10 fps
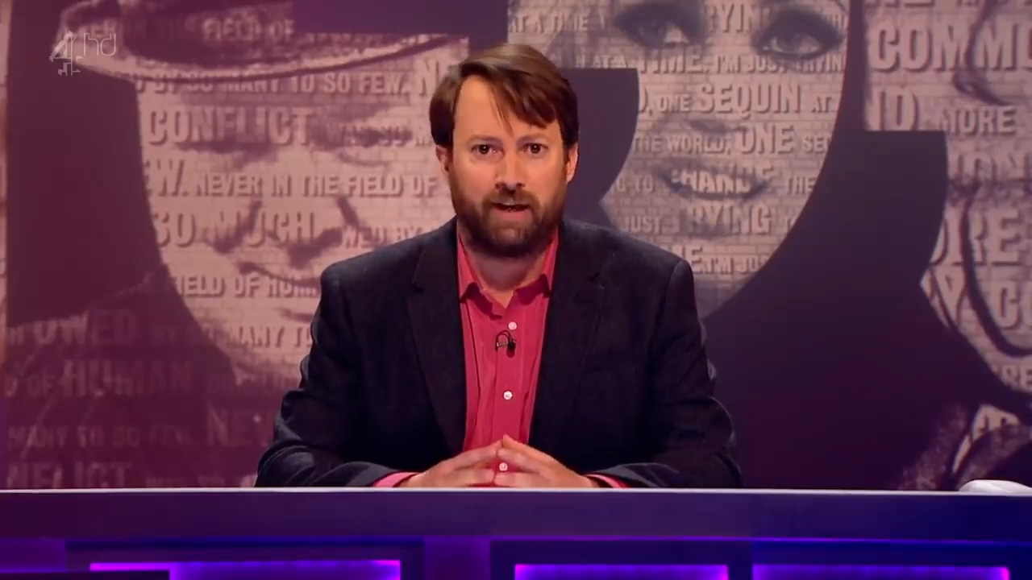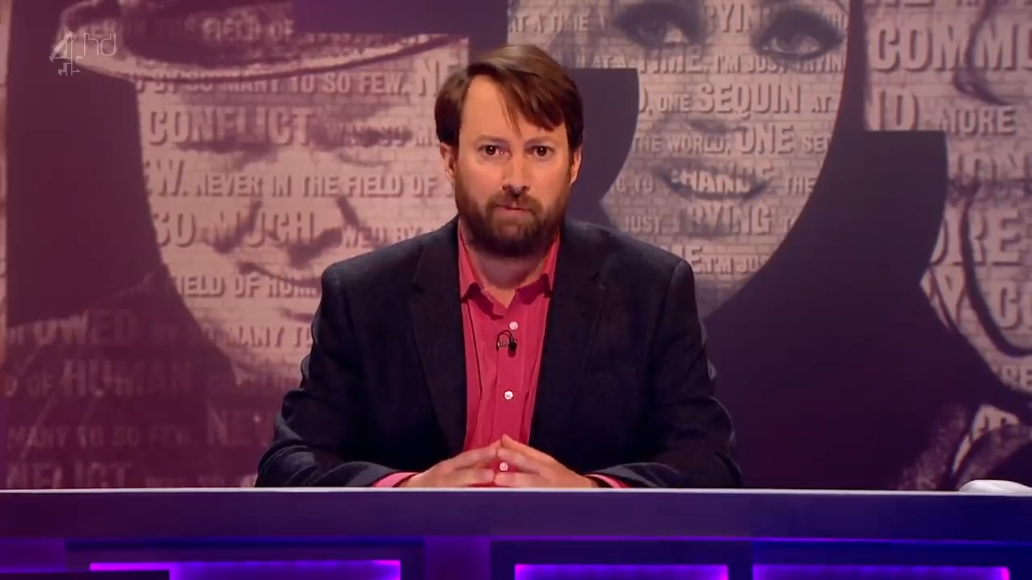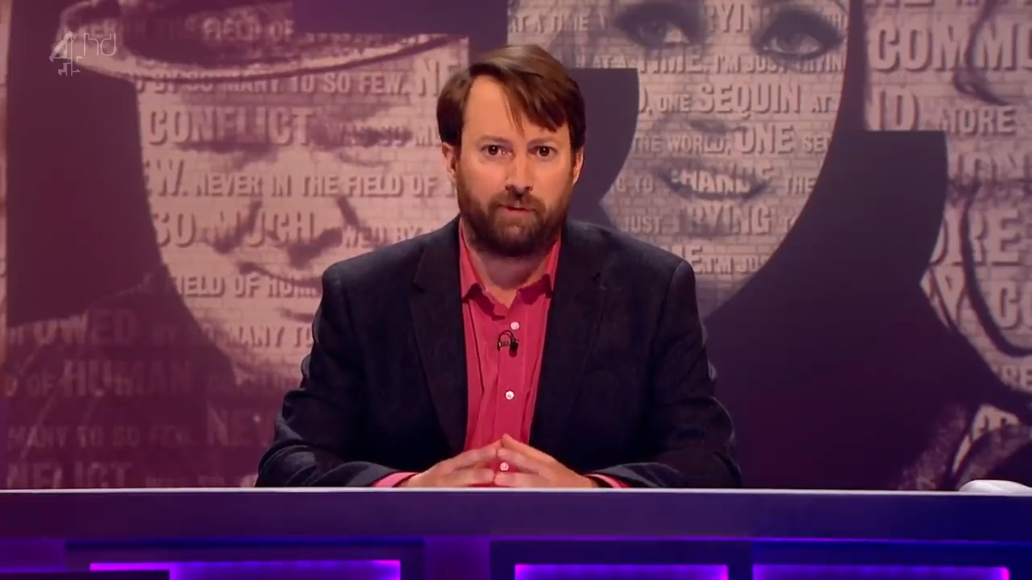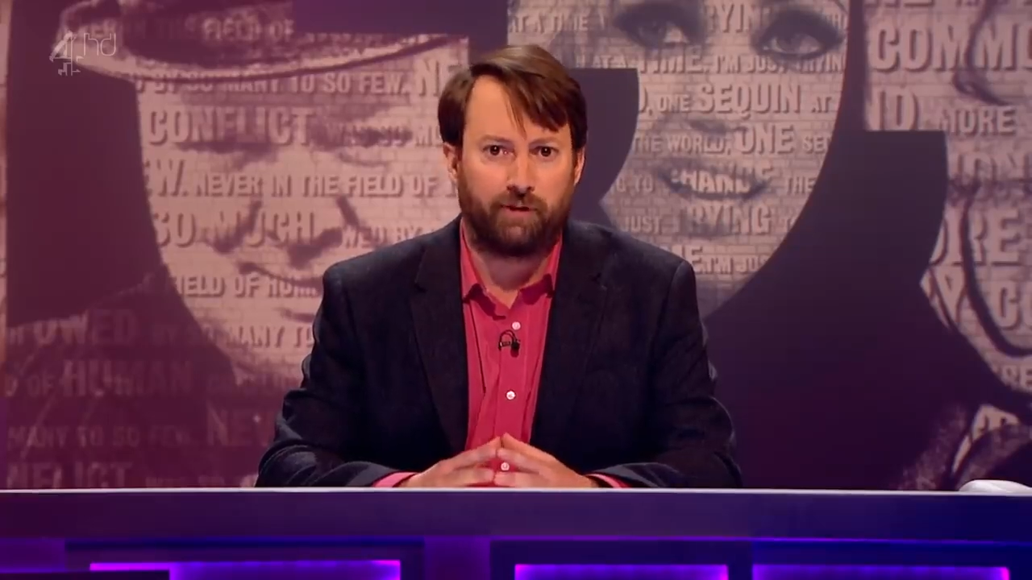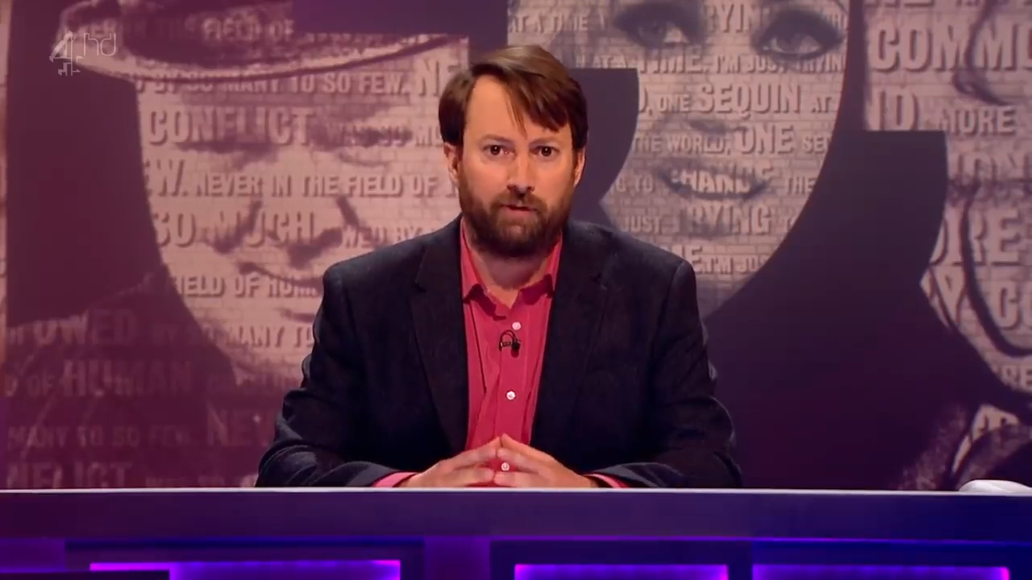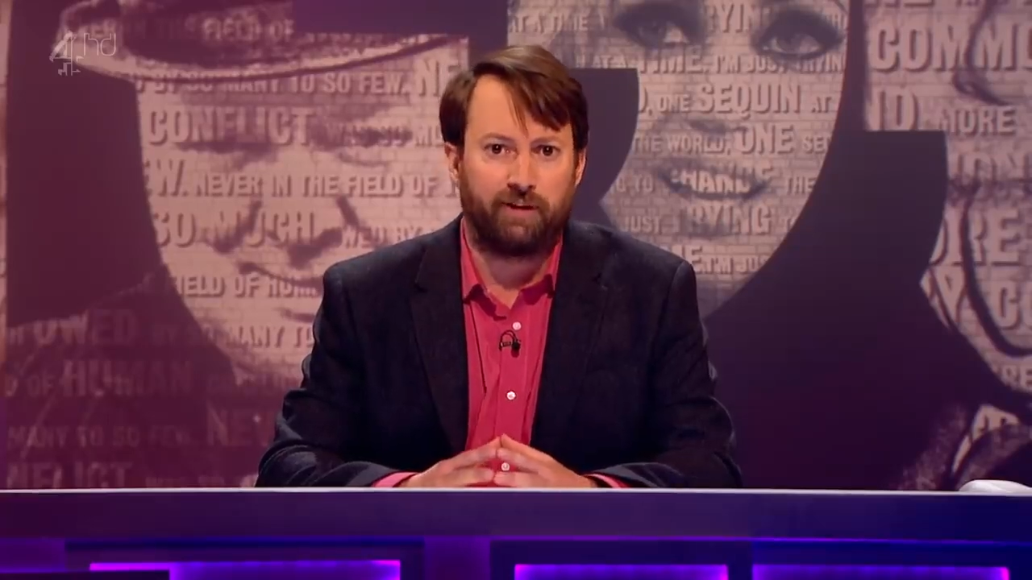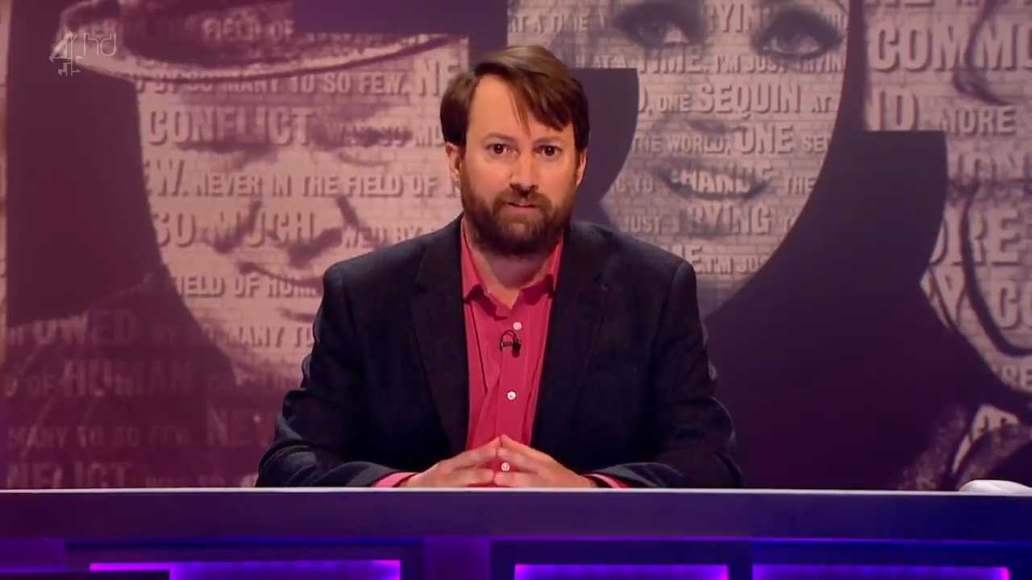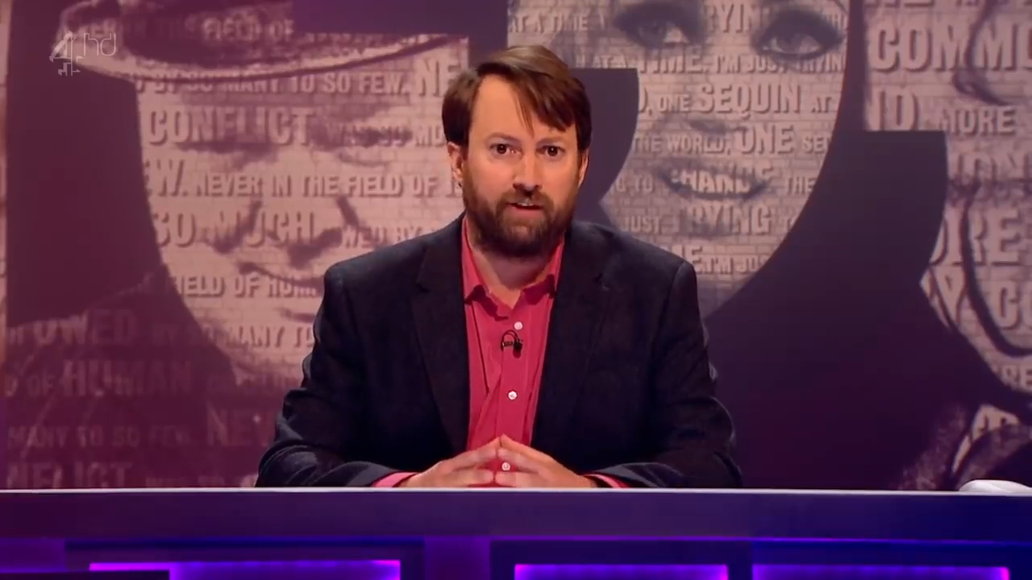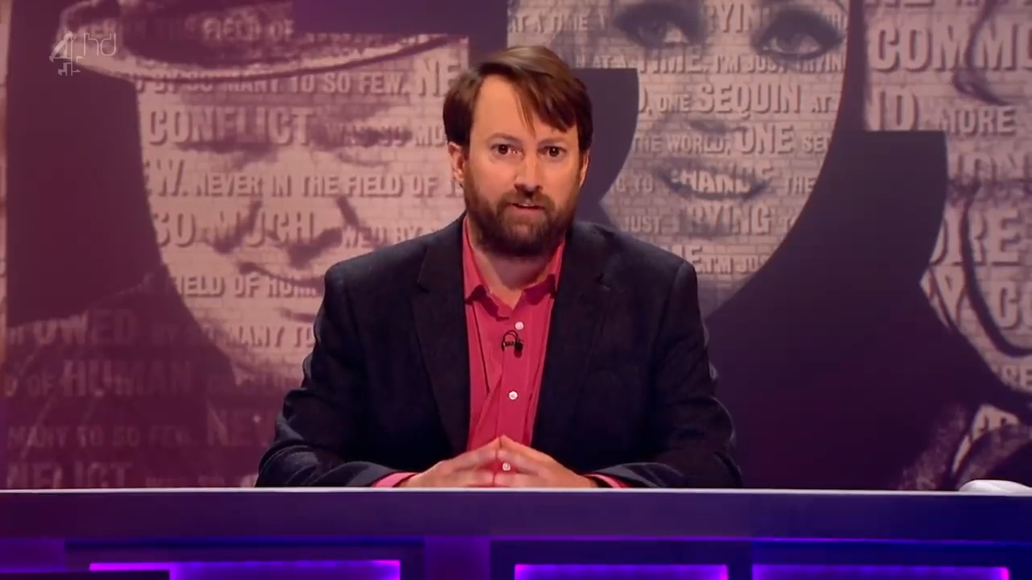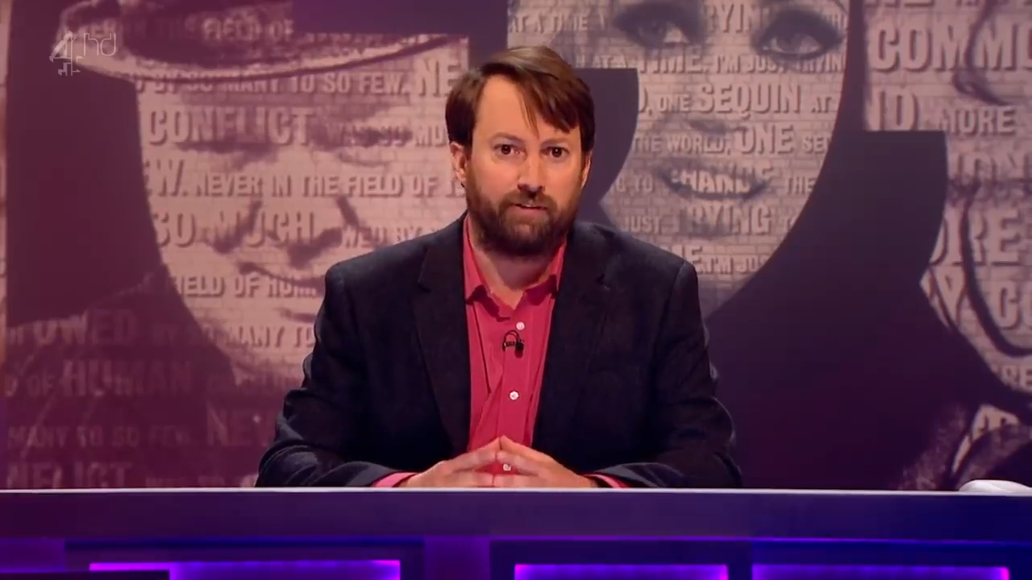episode in
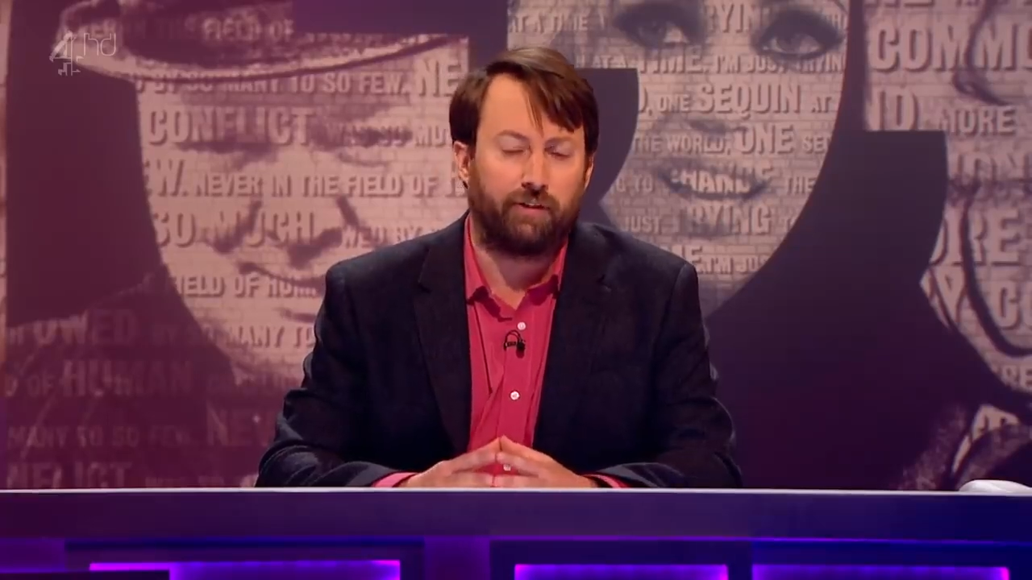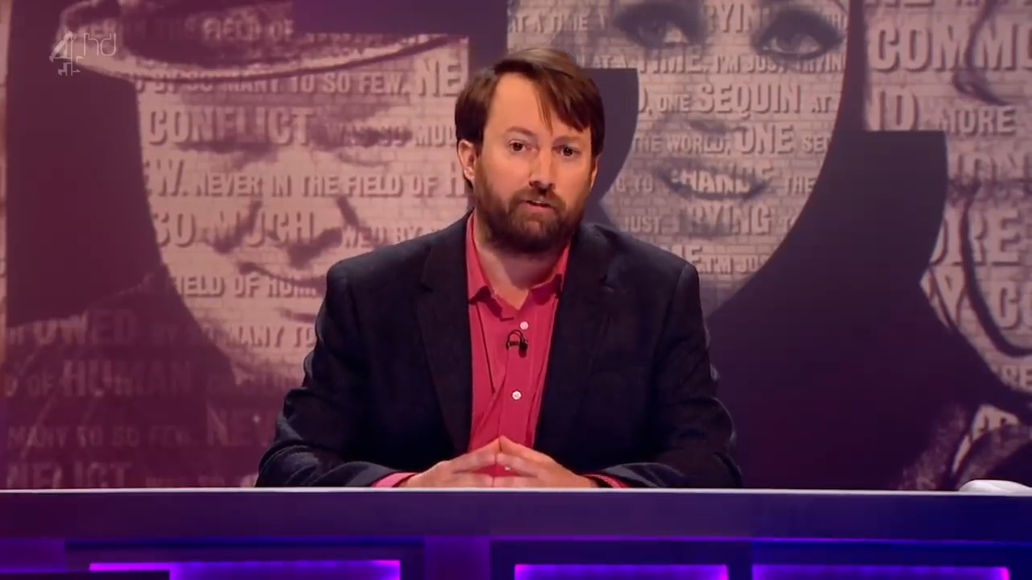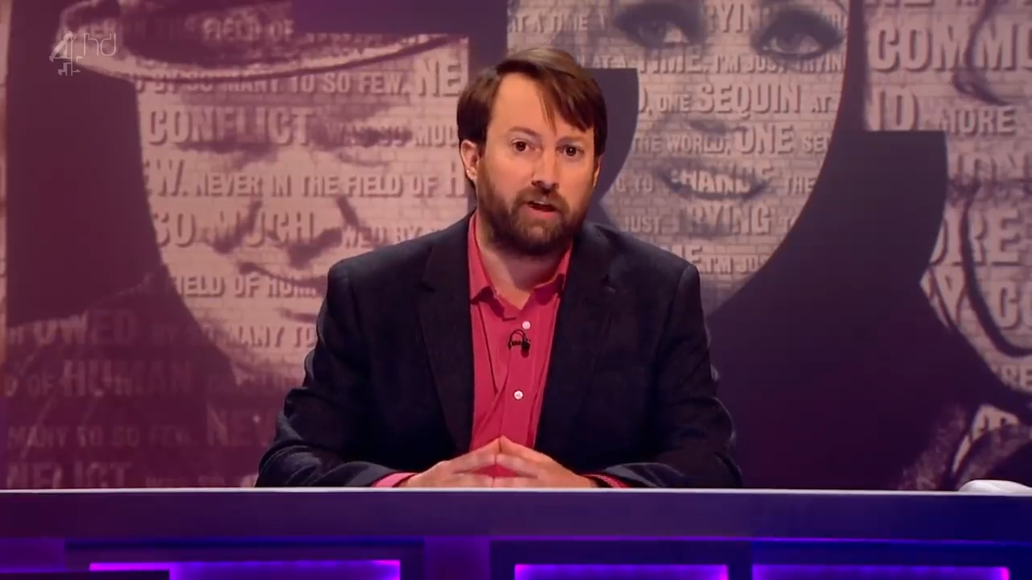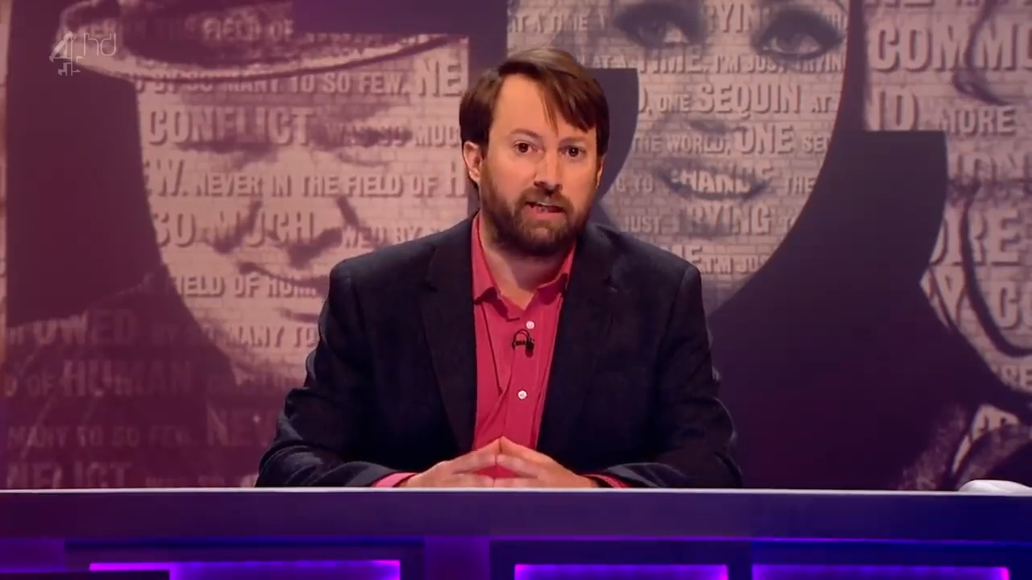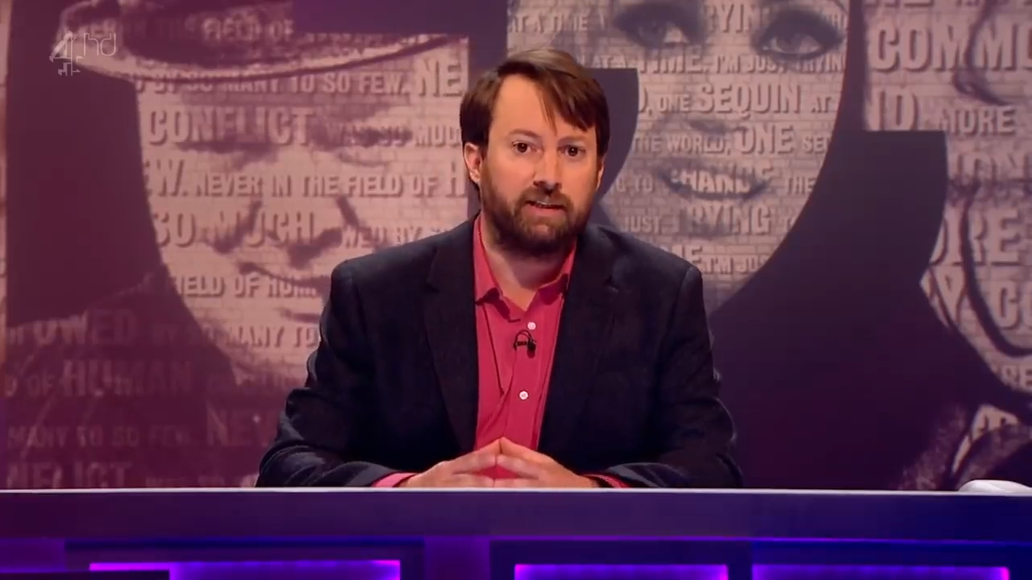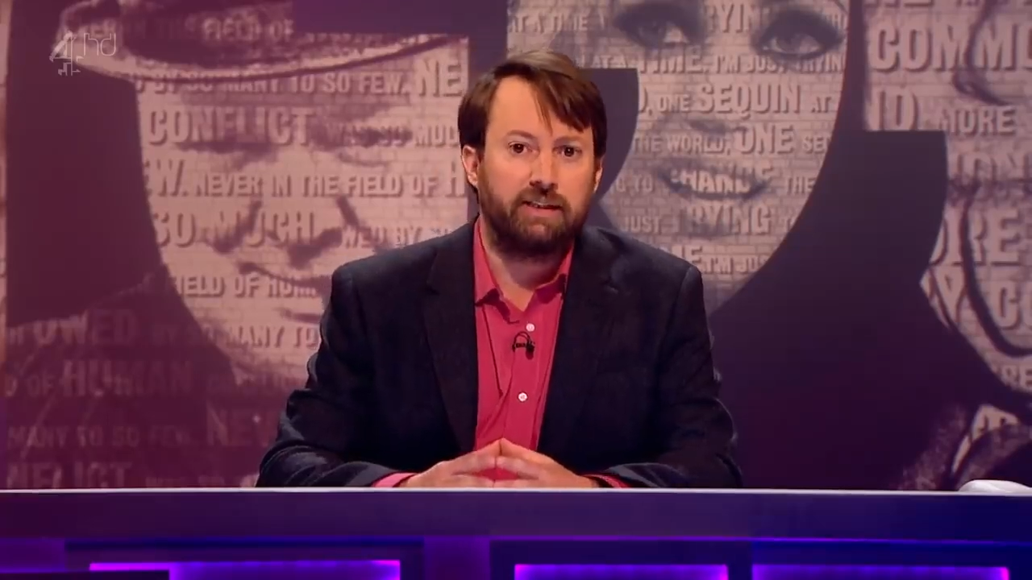season 3,